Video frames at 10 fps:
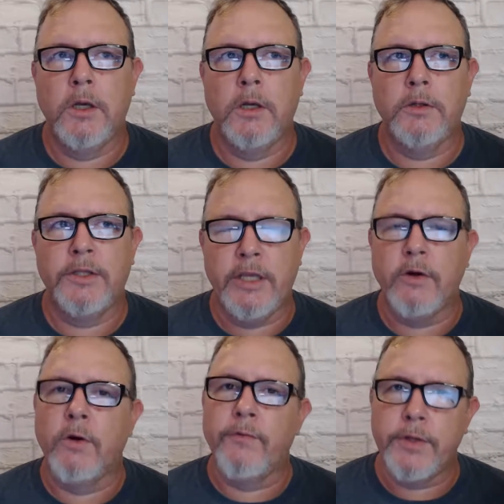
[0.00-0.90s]

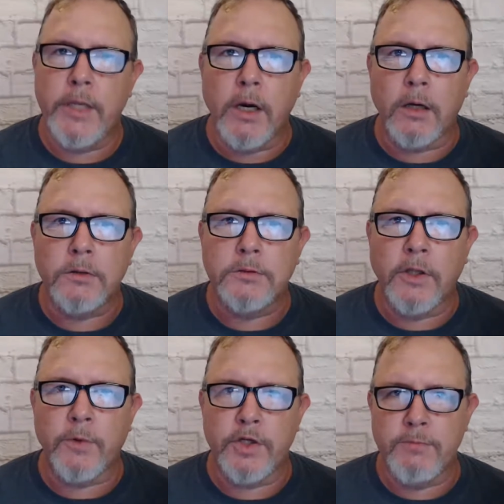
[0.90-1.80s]
year over year. In
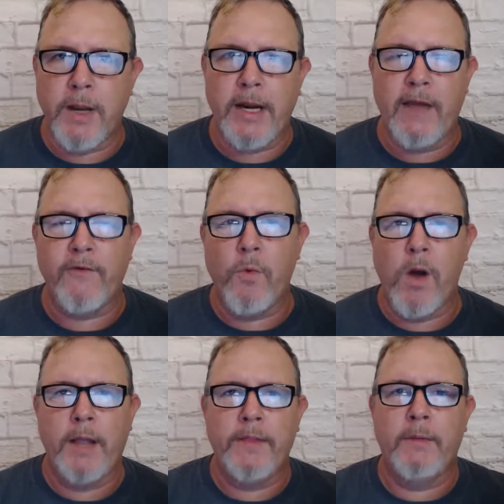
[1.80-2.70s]
other words, you might have a
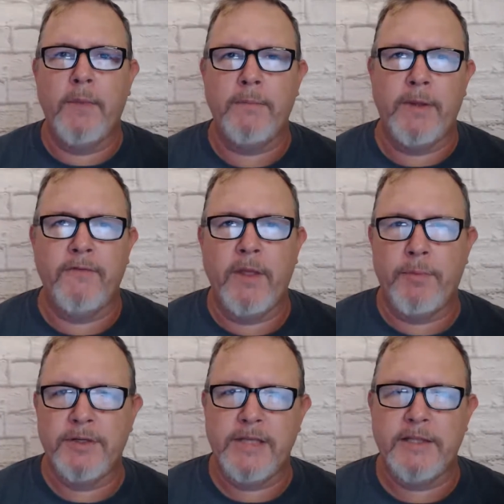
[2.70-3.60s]
wine that
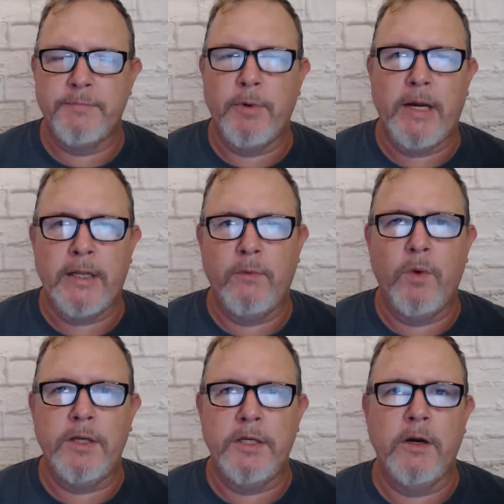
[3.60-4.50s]
presents bready
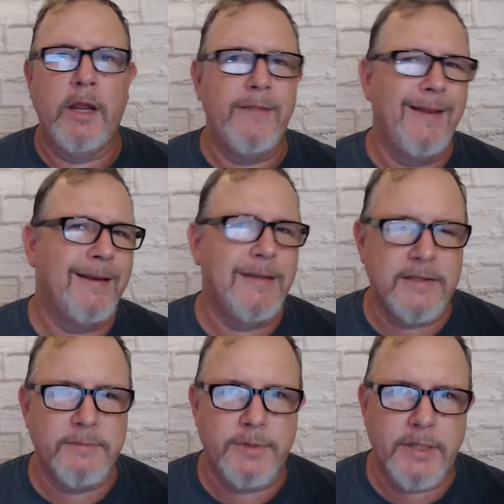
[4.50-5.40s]
one year and then it
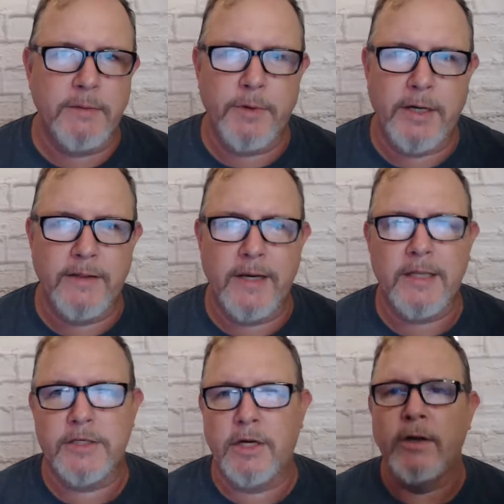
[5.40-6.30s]
doesn't present bready the
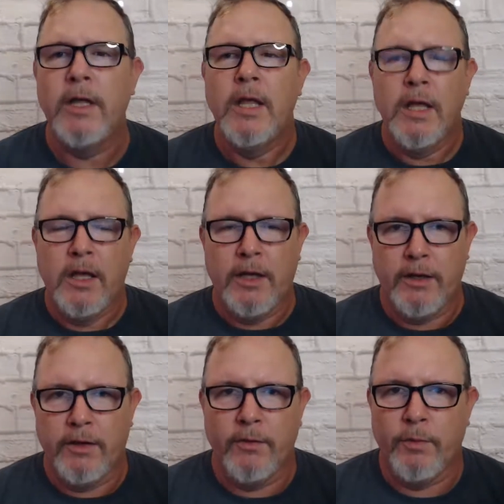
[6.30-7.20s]
next year,
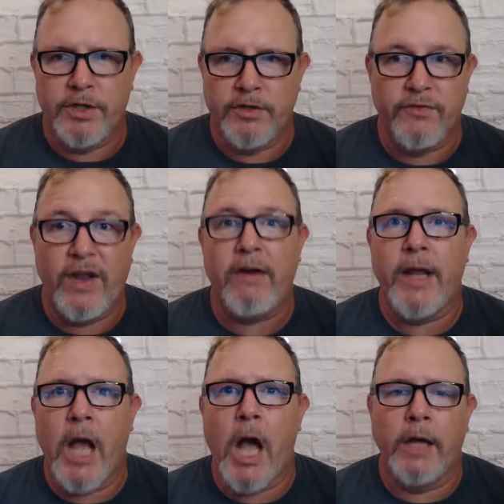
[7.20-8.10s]
which is very
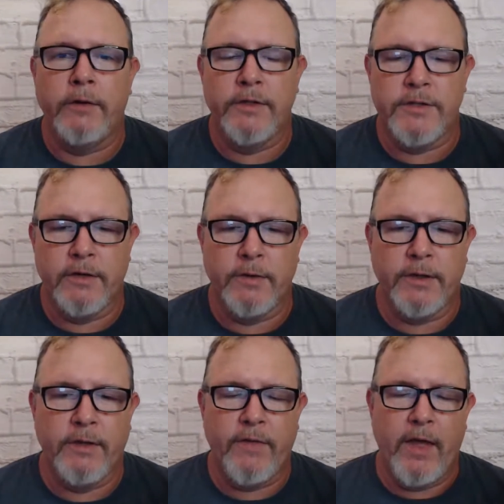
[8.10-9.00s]
odd considering
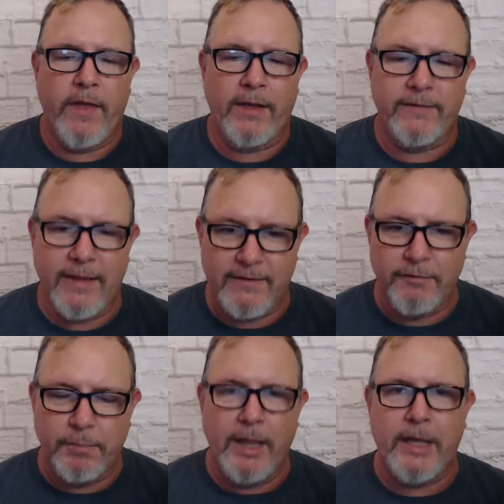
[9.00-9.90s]
that sense
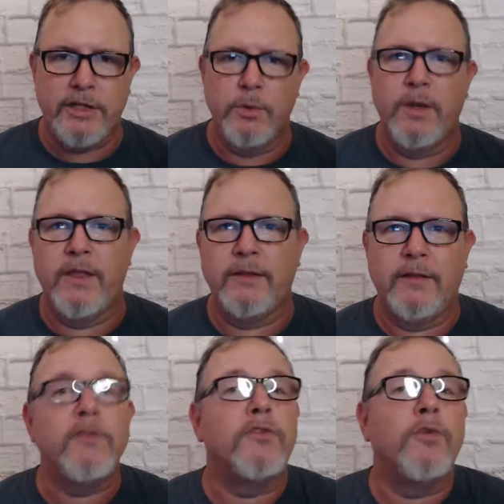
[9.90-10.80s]
of place. You would think
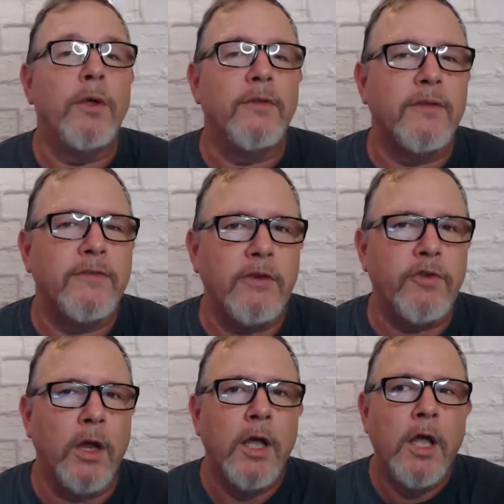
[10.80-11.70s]
that the soils,
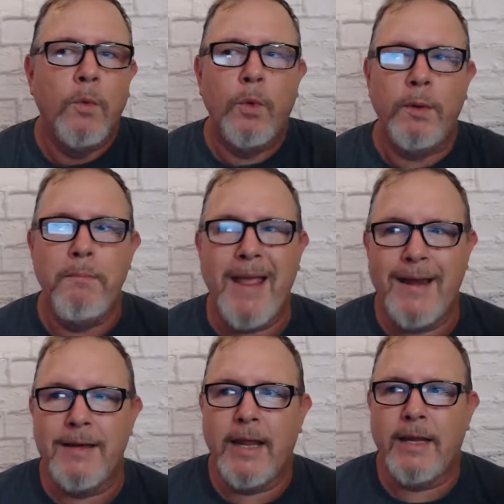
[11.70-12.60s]
etc., would
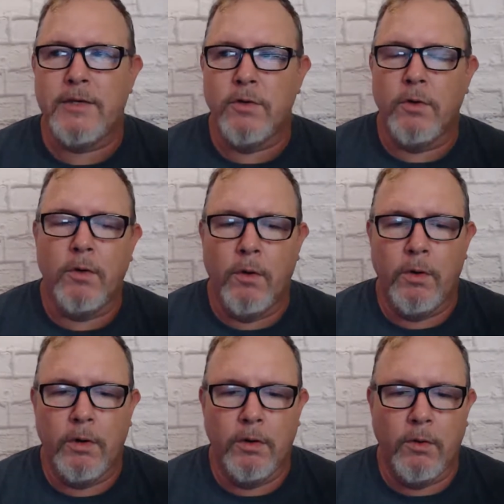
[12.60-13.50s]
mandate
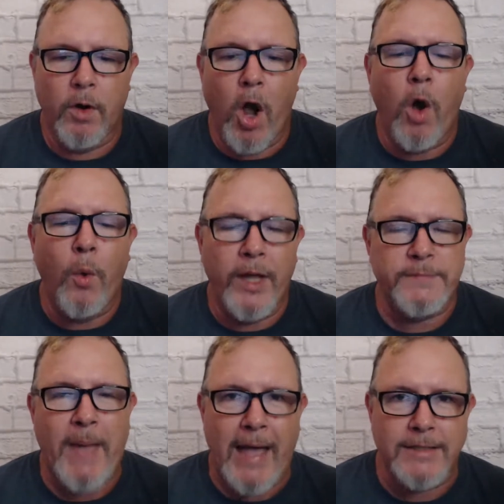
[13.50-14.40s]
or always
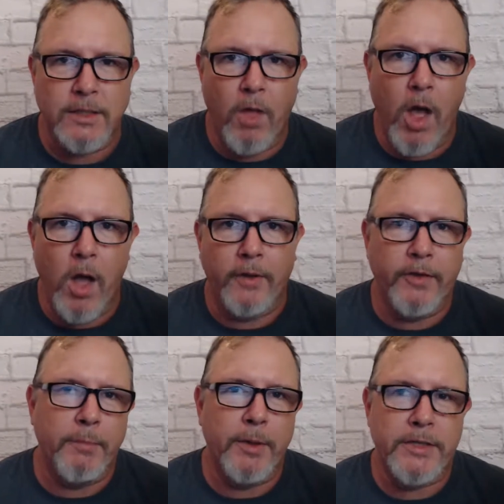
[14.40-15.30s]
pass along
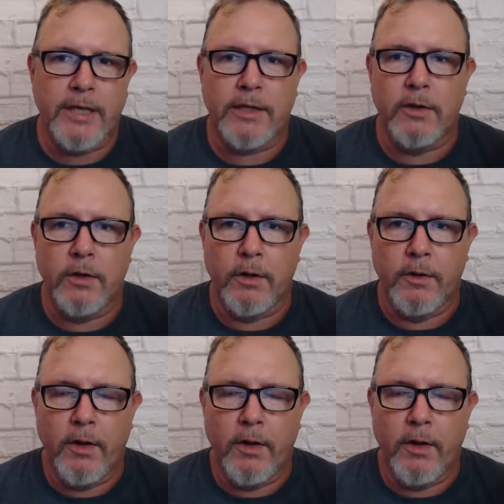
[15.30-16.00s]
their particular